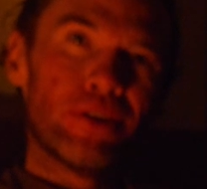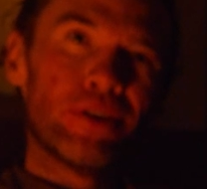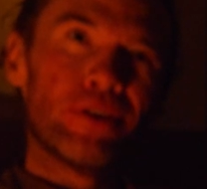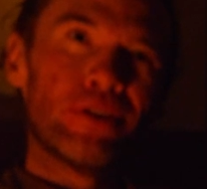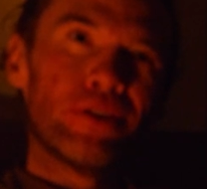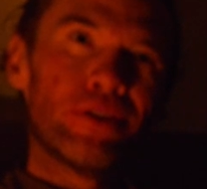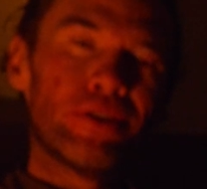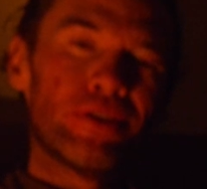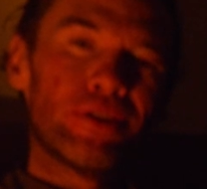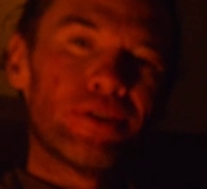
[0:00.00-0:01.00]

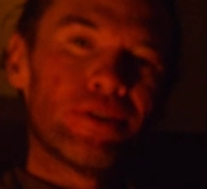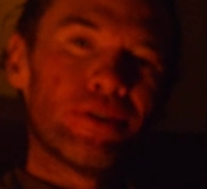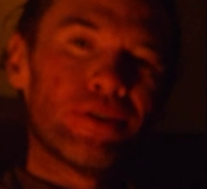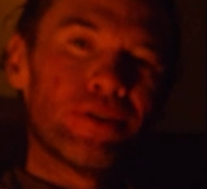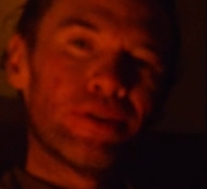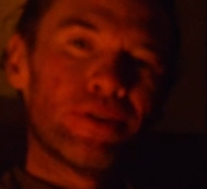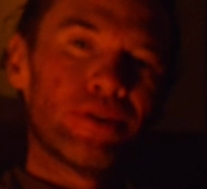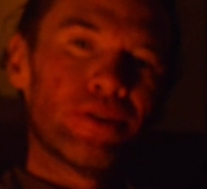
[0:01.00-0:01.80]
(silence)